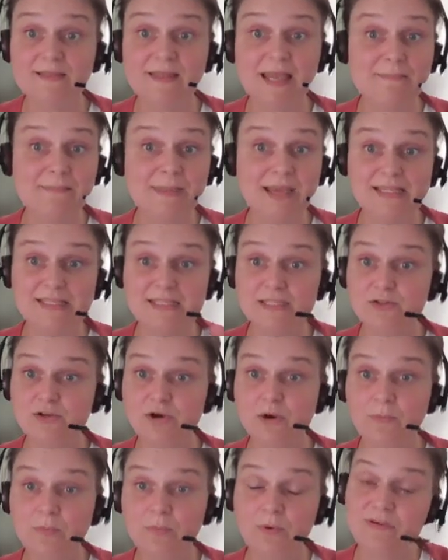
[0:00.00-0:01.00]
They may
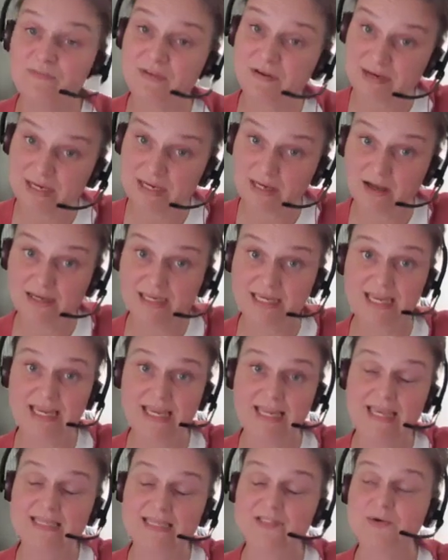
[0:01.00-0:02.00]
stop. We're very lucky
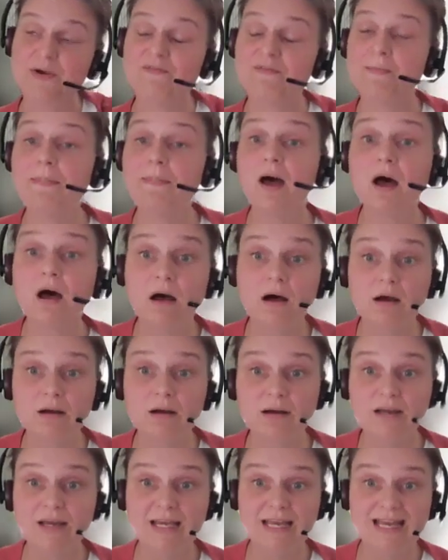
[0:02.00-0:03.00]
here to have a
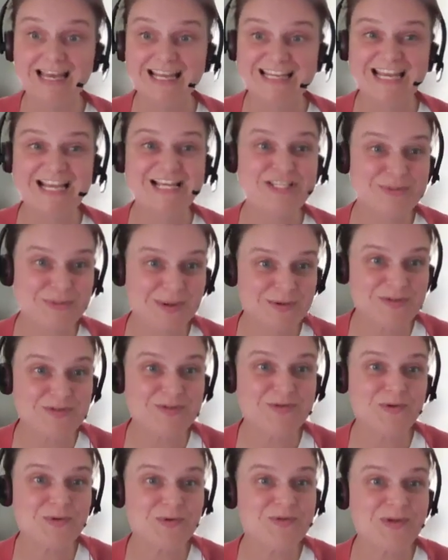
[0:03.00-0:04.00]
park next to our
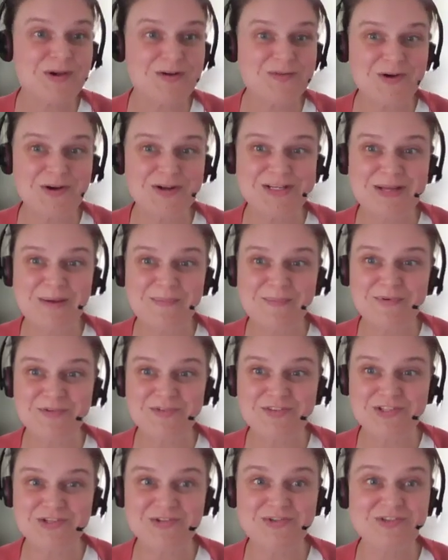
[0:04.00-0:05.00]
school. So I've got a number of
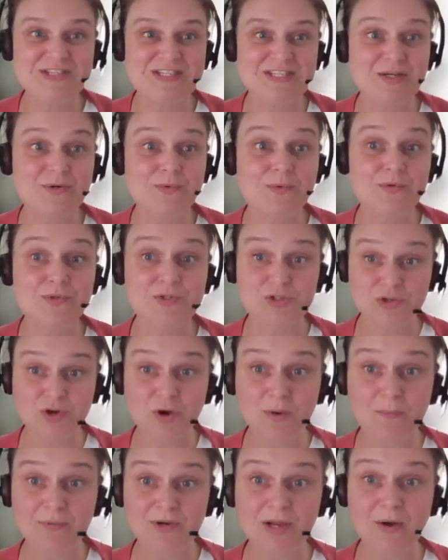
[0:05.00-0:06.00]
students who will
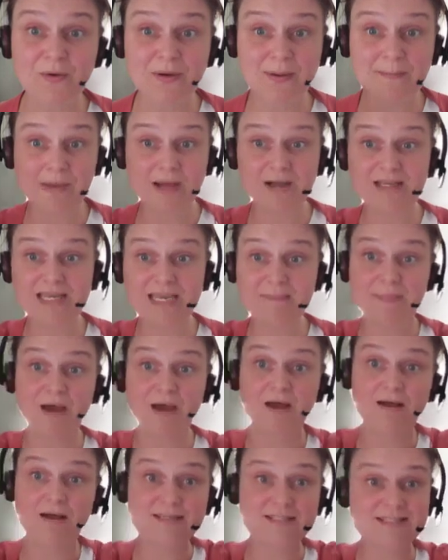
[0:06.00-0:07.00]
stop, go on the monkey
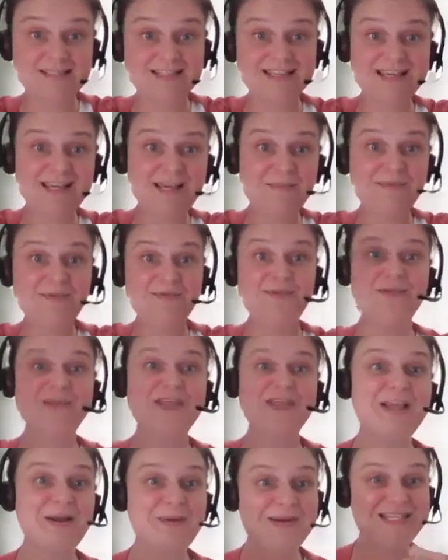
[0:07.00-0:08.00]
bars before
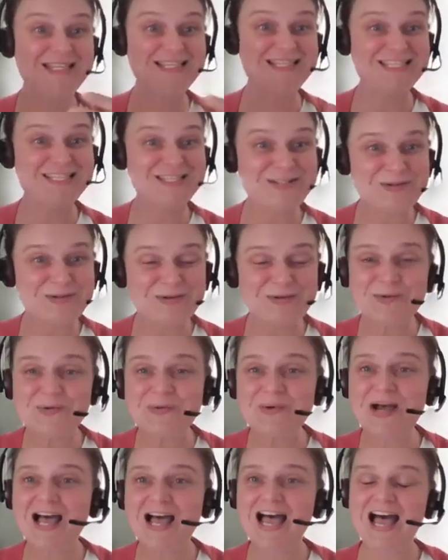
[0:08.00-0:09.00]
they go into
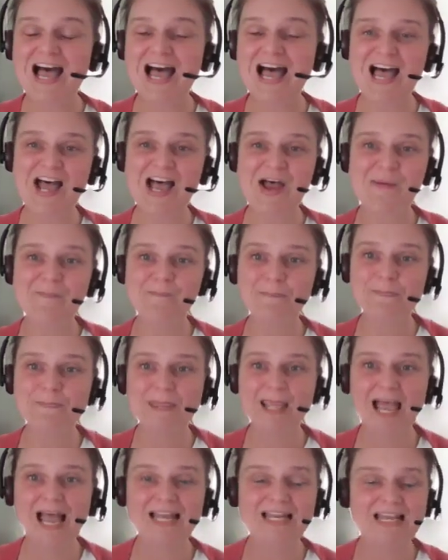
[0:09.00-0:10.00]
school. And
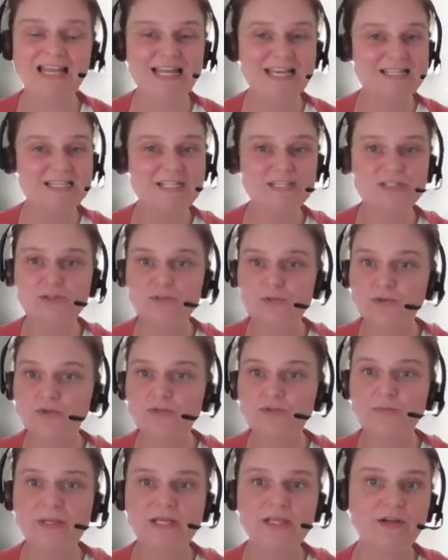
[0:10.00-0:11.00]
then in
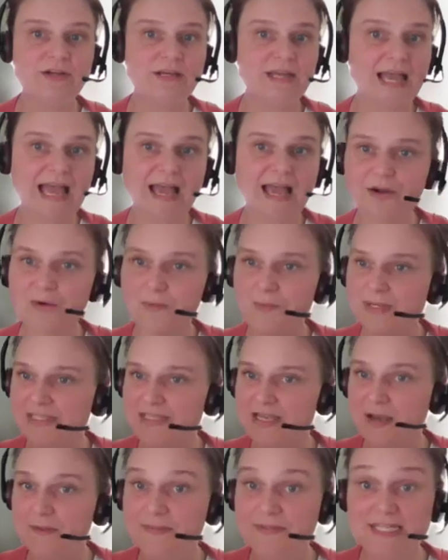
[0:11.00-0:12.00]
schools, we look at how can we
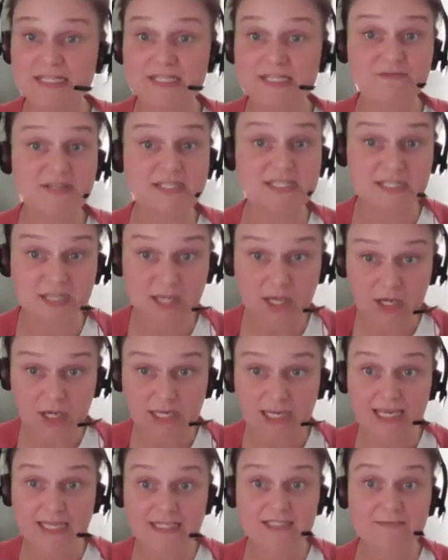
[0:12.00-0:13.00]
set up sensory
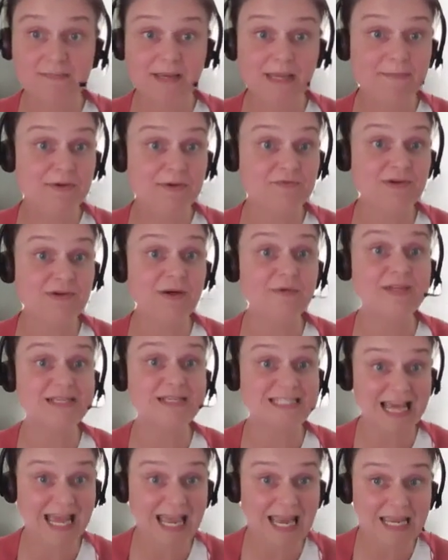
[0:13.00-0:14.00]
circuits maybe throughout the
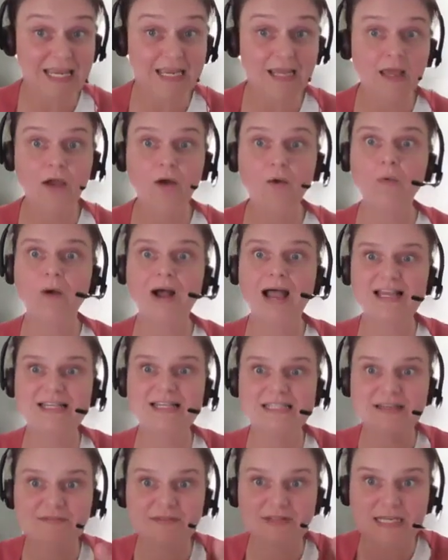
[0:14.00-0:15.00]
day. What
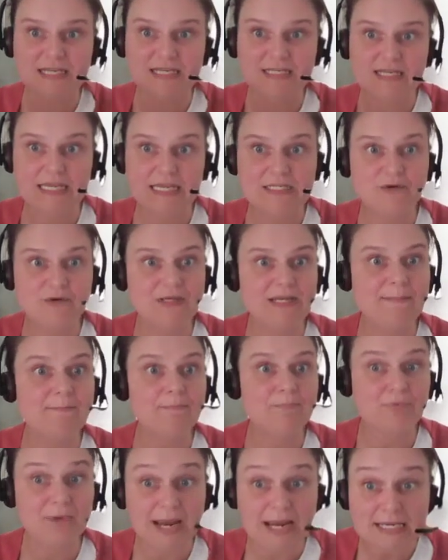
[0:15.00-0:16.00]
activities are they doing in
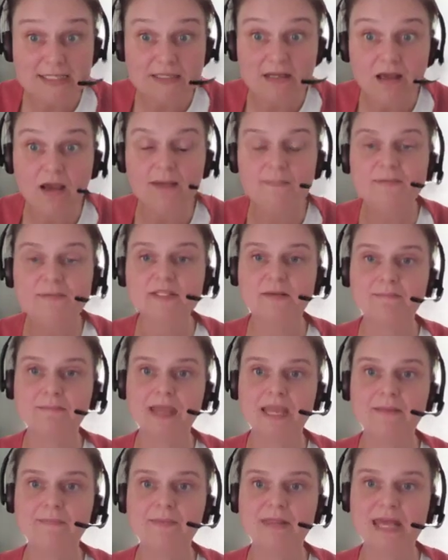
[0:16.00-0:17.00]
break time? So
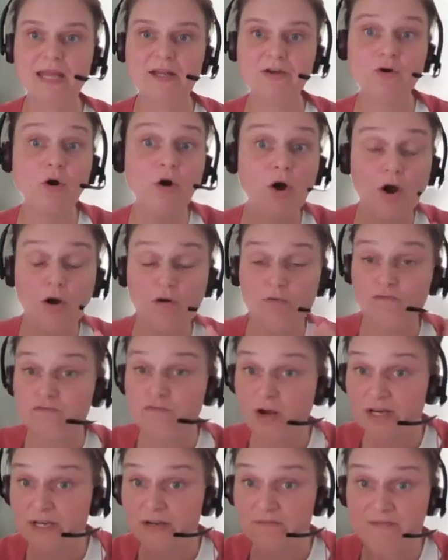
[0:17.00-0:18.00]
maybe they're not
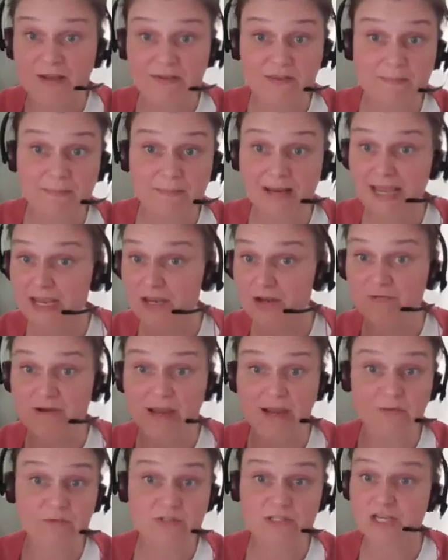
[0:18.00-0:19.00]
running around the
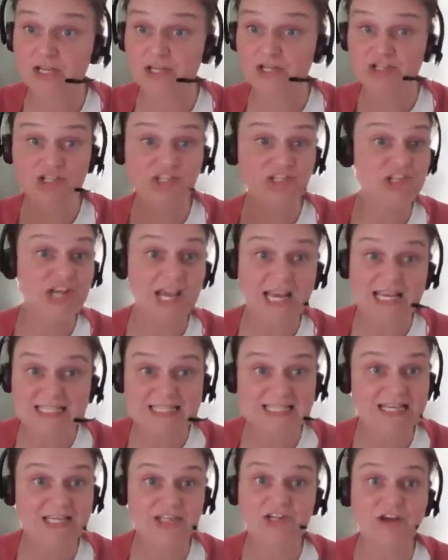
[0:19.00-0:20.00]
playground just
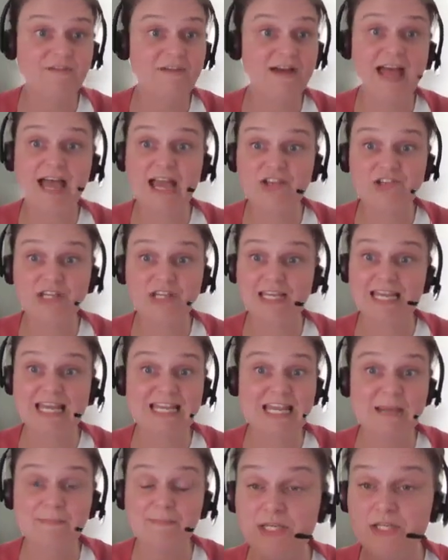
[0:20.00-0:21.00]
chasing each other. Actually, can
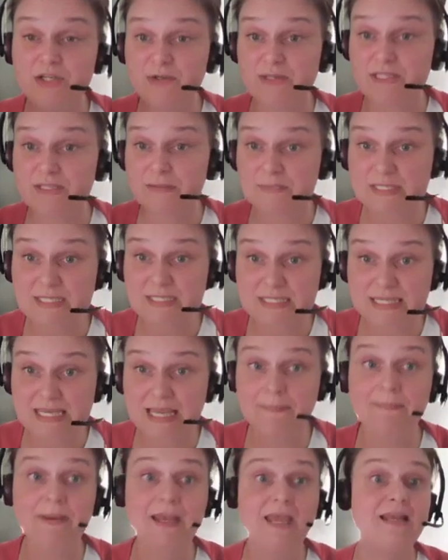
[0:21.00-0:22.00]
they doing some
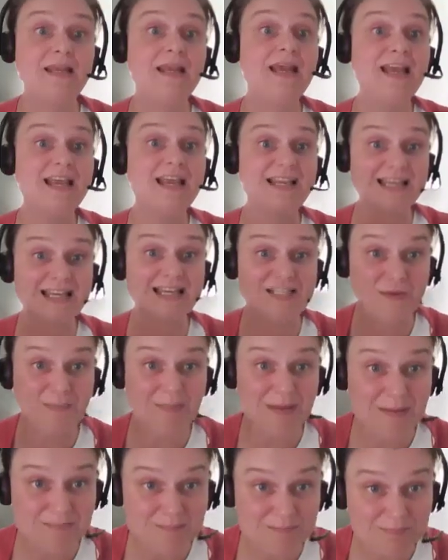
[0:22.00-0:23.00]
skipping? Can they
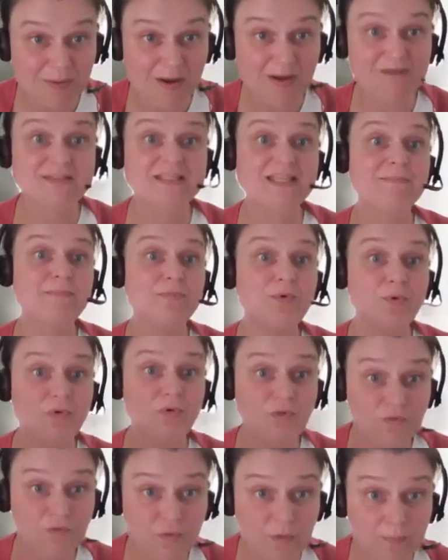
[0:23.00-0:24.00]
be in basketball,
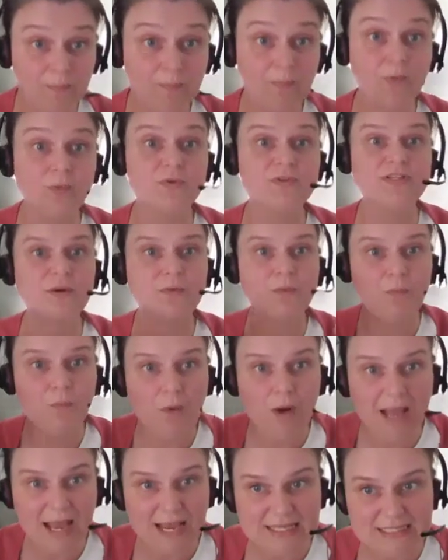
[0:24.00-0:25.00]
football? So
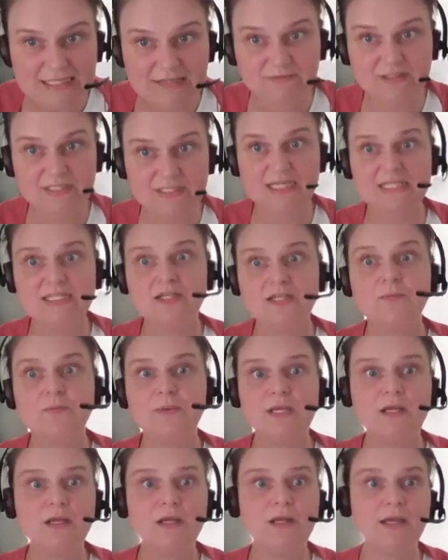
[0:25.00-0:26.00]
what activities can
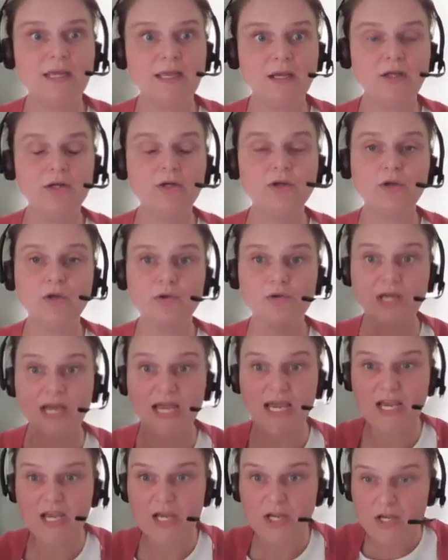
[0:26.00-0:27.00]
we include?
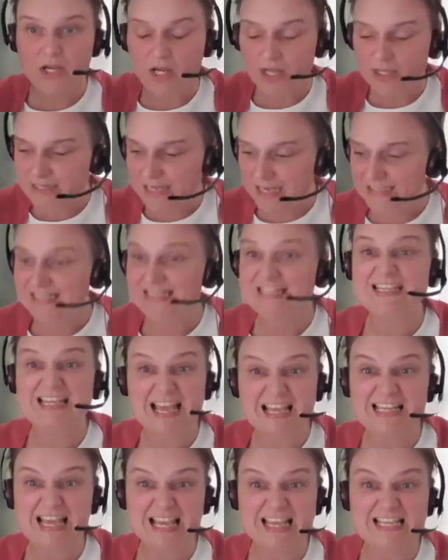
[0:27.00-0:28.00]
And
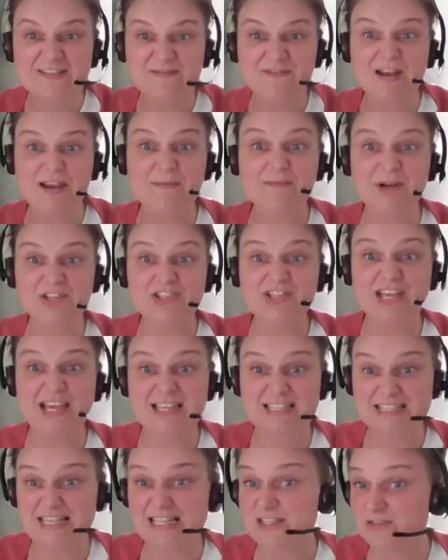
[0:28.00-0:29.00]
that is very much,
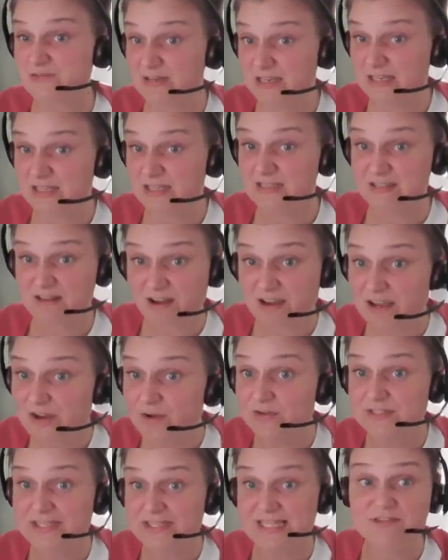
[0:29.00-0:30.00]
yeah, sensory diet
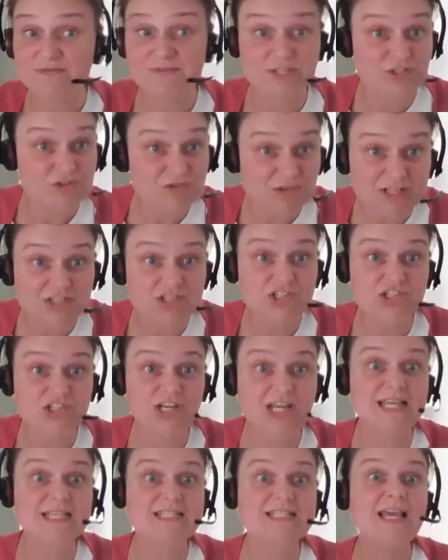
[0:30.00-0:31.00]
or sensory
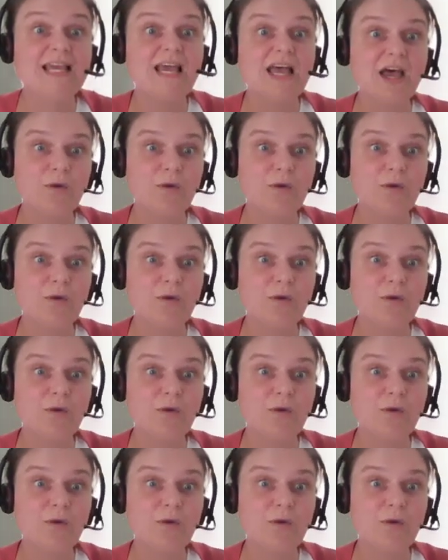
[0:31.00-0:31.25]
strategies.